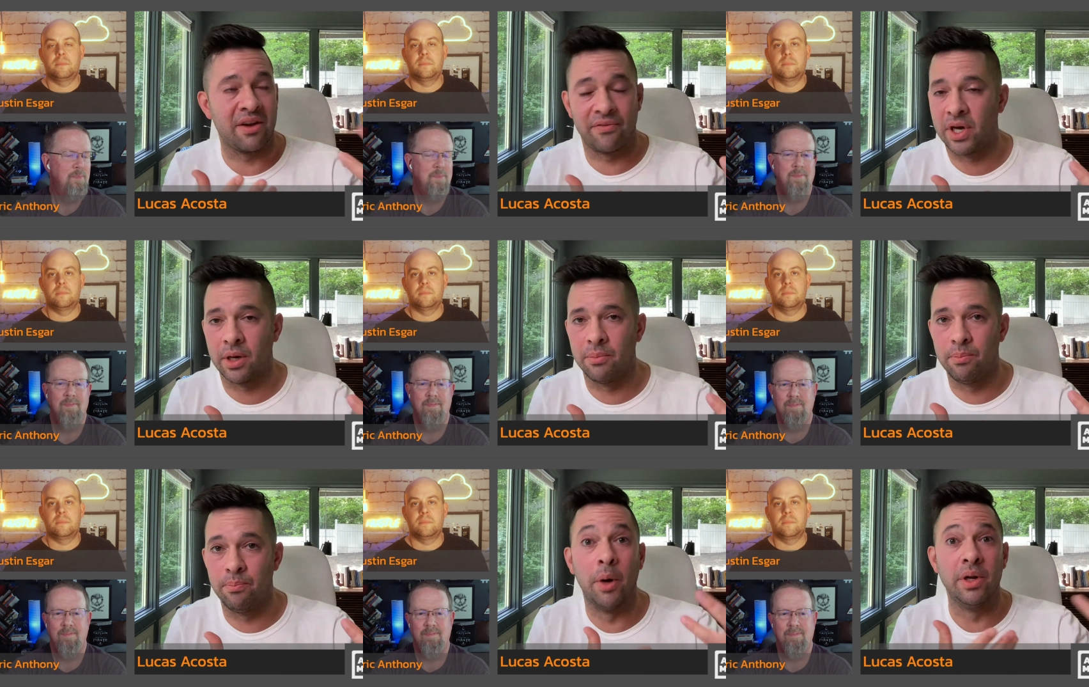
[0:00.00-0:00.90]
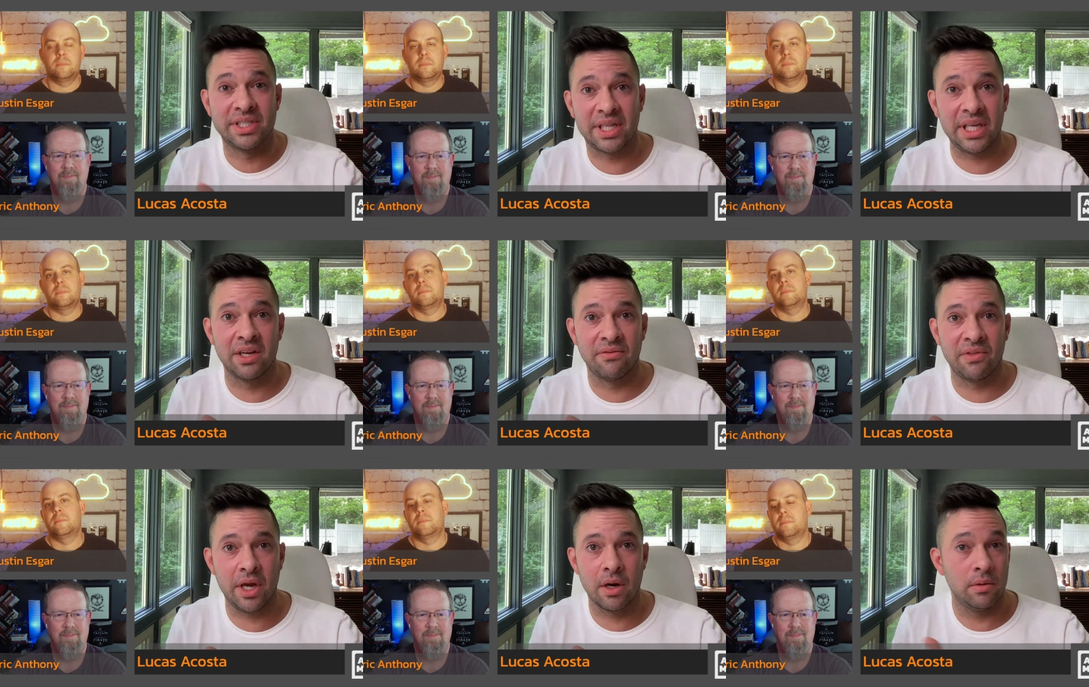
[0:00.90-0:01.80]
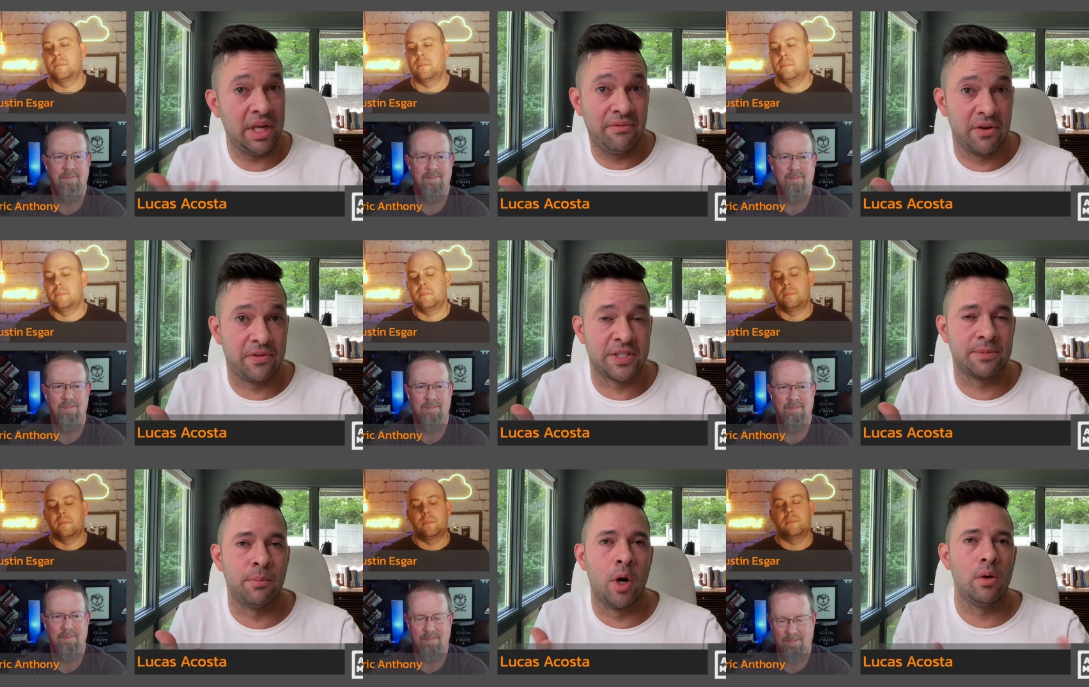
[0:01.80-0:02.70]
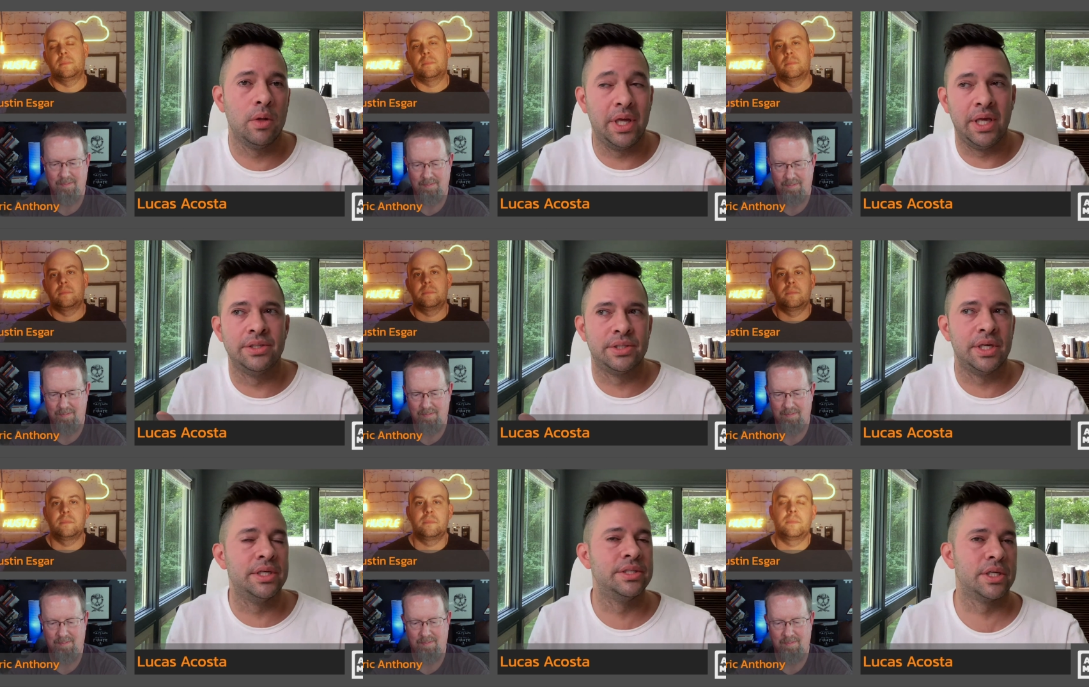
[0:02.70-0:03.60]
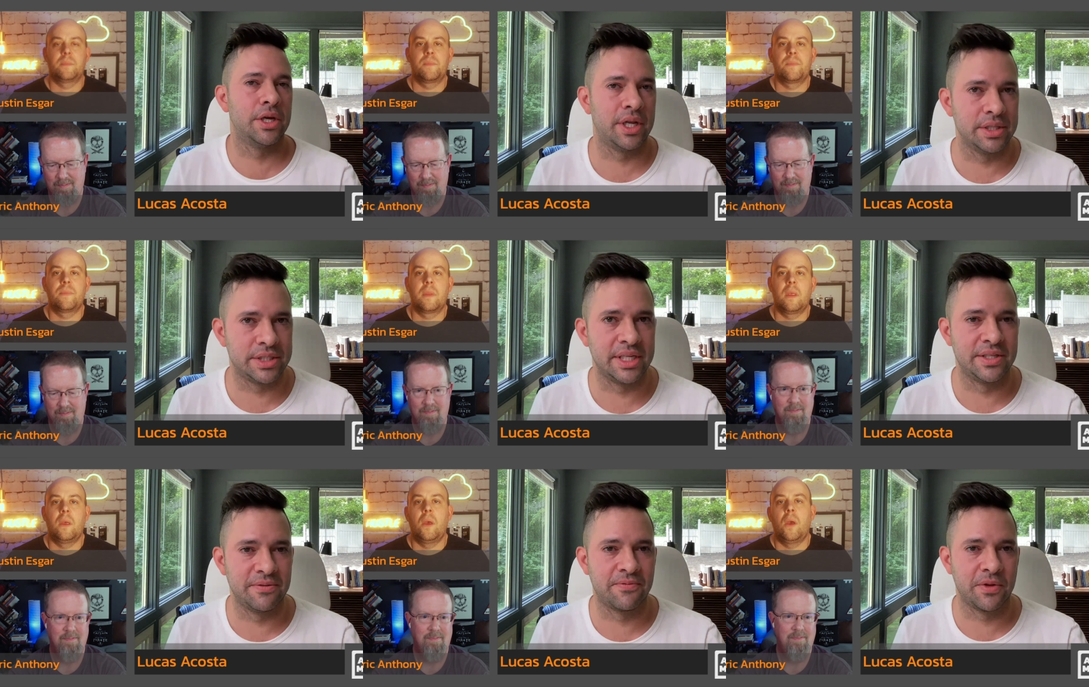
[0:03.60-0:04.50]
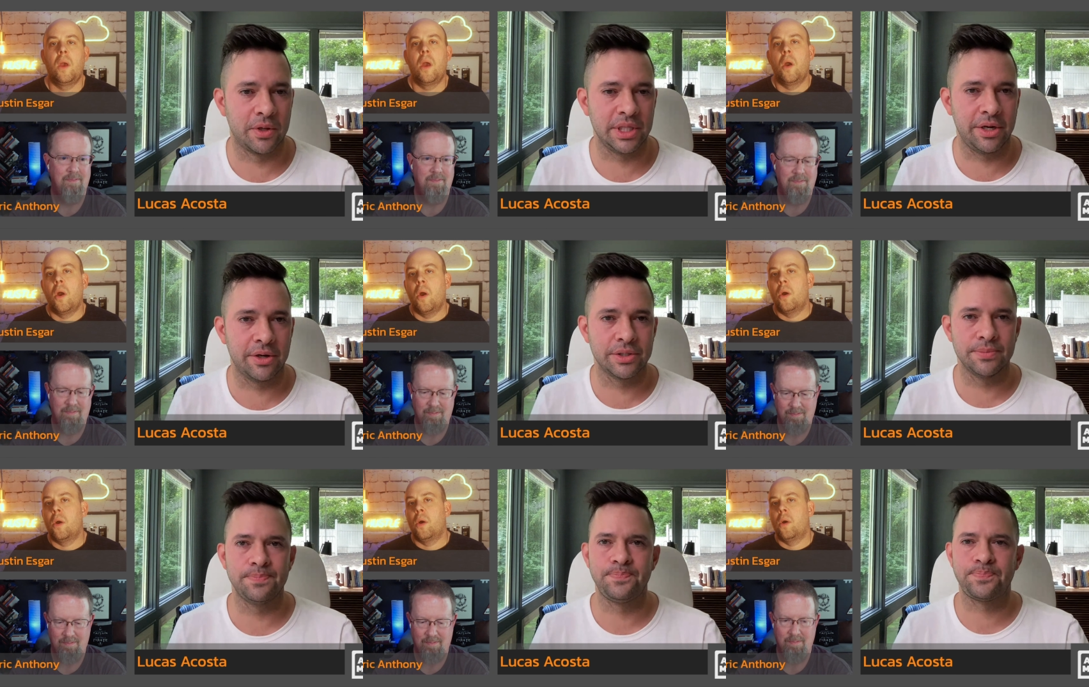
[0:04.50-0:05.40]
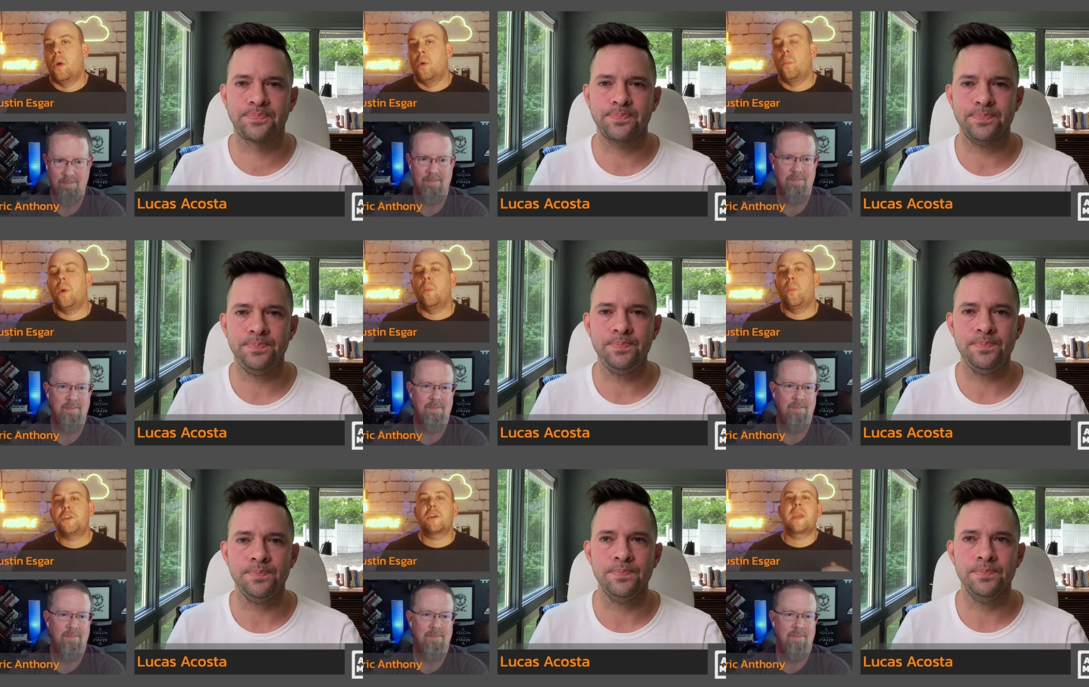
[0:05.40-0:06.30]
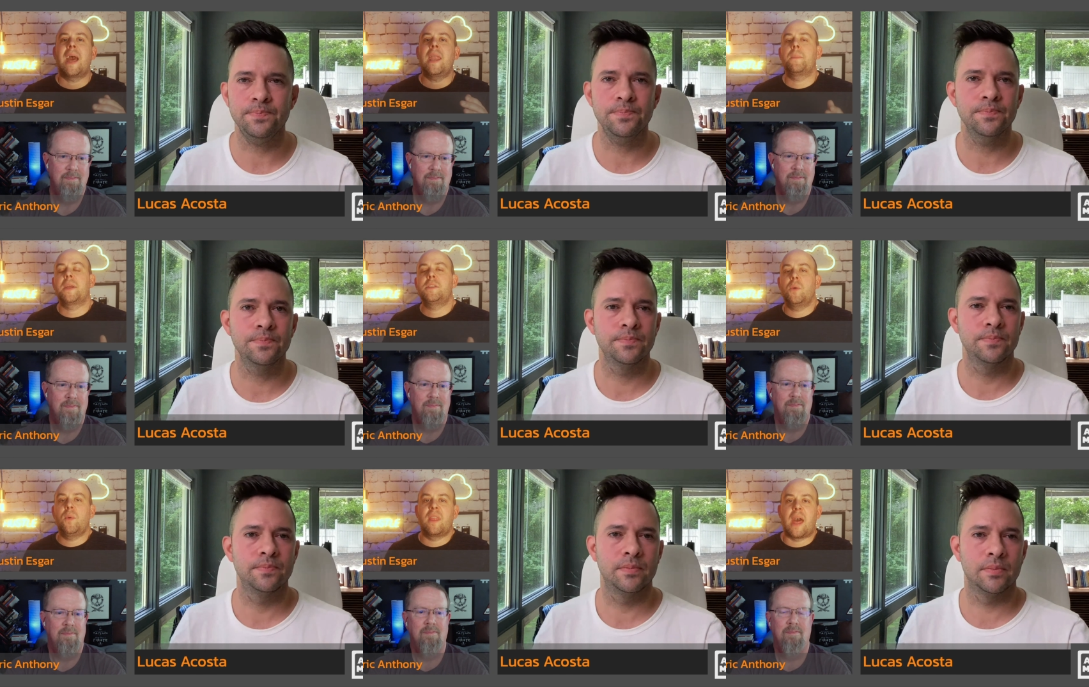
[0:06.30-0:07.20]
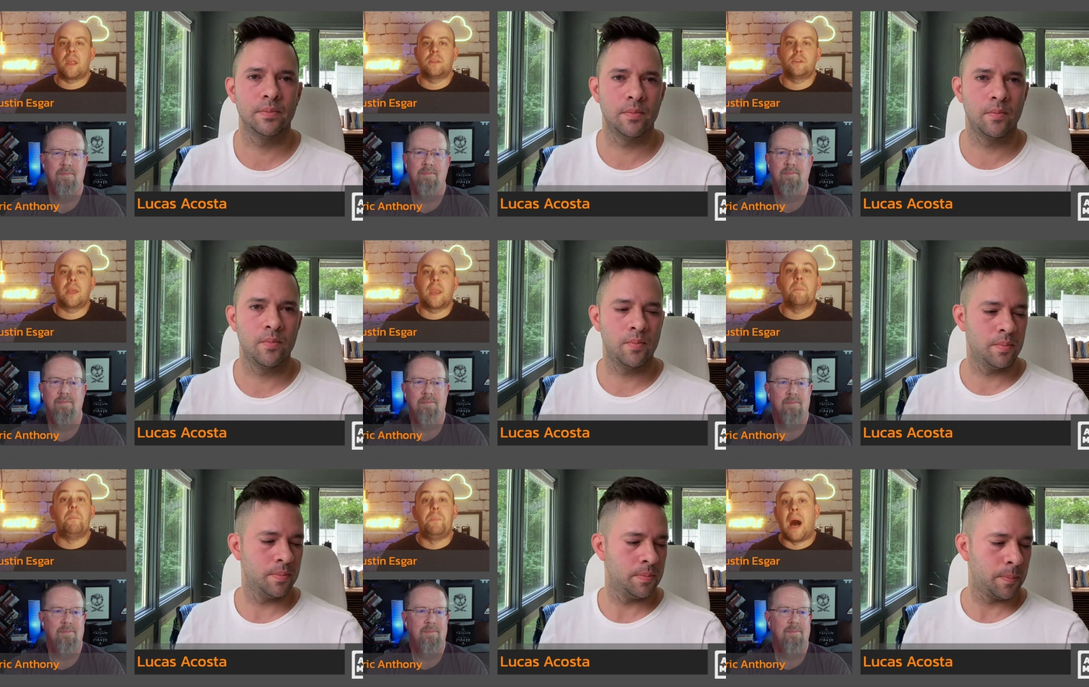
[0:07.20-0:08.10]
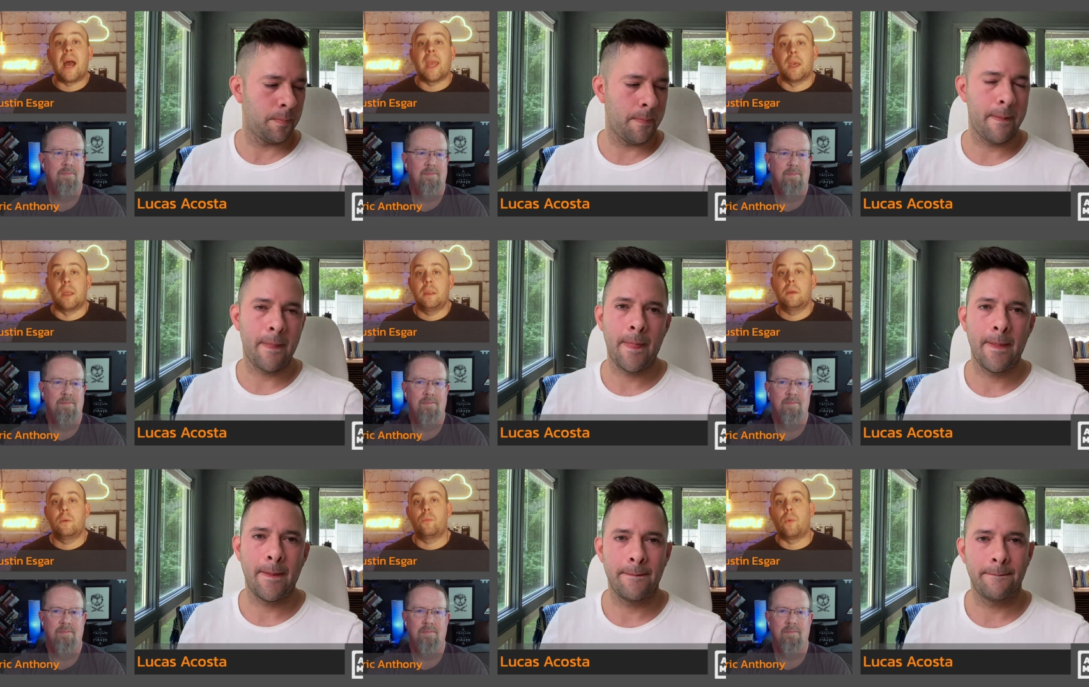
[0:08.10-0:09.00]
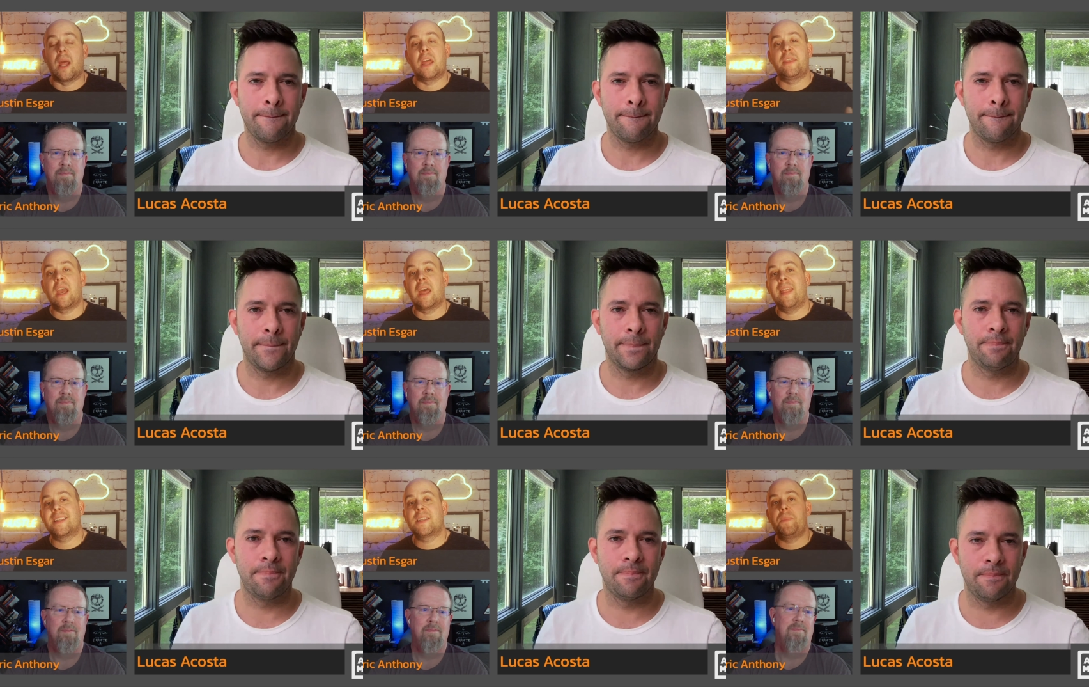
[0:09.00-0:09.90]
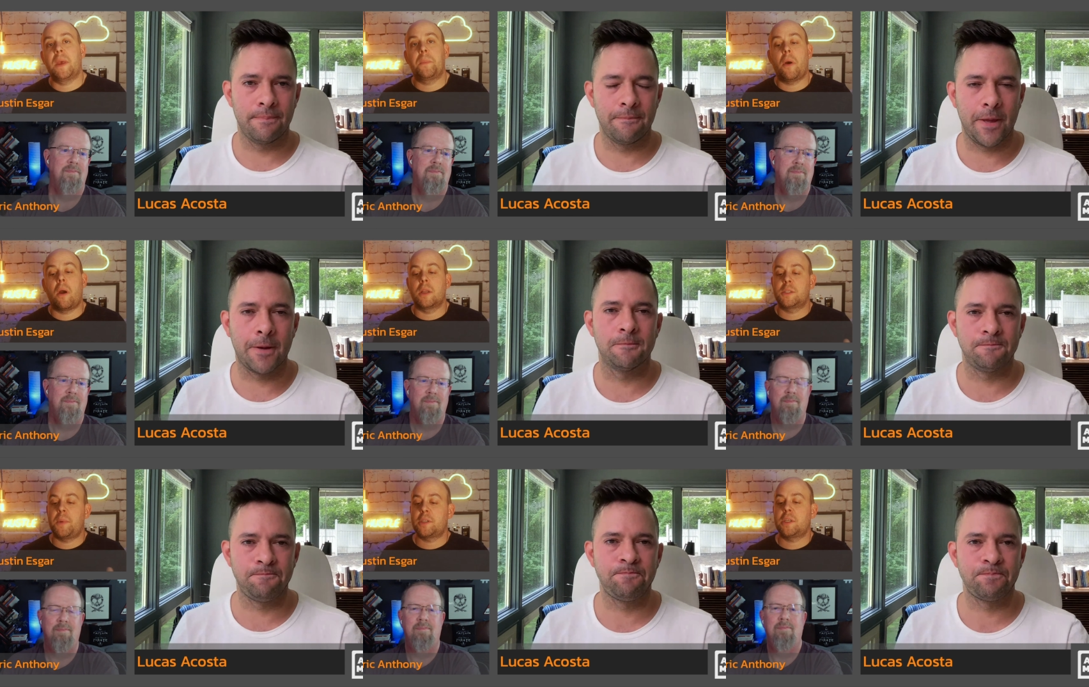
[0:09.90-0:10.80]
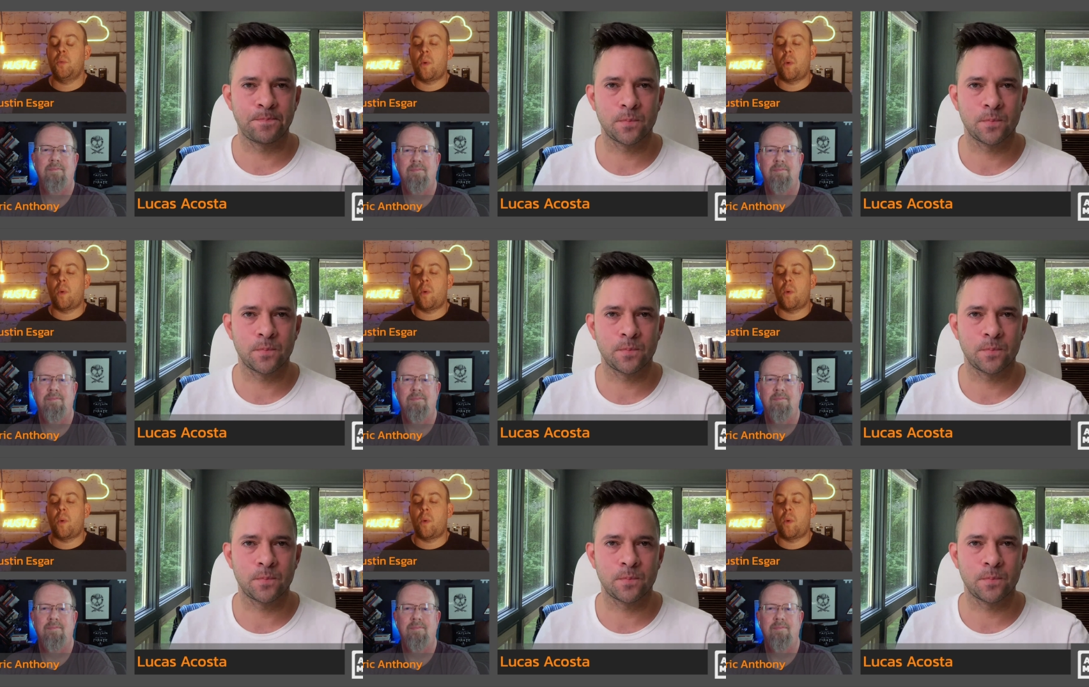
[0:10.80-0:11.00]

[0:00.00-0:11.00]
Speaker 1: of a bonus at the end of the year, even if it's small, is is a good incentive for those leaders.
Speaker 2: Well, what you're getting by doing that is you're getting buy-in, right? I think, and that's a big part, especially